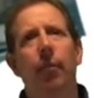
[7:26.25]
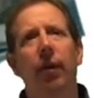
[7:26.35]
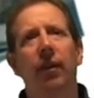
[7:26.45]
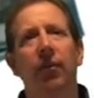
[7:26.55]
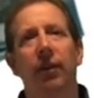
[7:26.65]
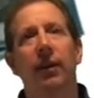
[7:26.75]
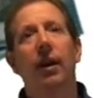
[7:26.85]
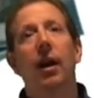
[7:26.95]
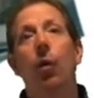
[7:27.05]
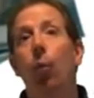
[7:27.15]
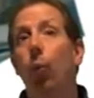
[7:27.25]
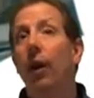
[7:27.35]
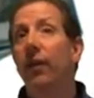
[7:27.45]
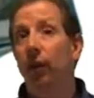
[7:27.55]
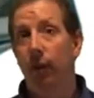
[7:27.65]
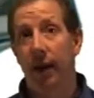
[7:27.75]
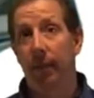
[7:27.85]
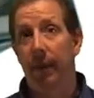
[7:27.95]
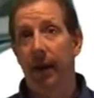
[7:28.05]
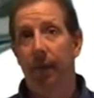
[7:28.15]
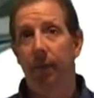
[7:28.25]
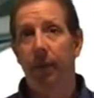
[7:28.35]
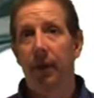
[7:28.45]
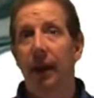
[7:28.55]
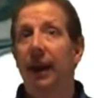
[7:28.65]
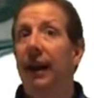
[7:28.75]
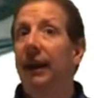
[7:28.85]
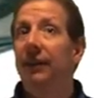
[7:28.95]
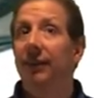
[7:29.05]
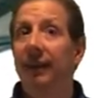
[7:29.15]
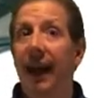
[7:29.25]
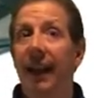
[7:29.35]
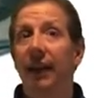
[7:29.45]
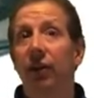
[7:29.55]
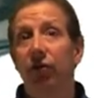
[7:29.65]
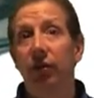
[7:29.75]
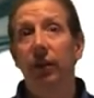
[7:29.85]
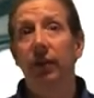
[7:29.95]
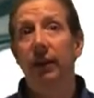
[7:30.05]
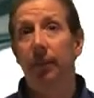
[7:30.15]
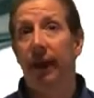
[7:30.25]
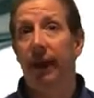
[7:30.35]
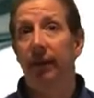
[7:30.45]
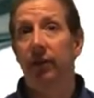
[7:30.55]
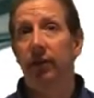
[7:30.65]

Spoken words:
bracelet with a ground mat. Static shielding bags.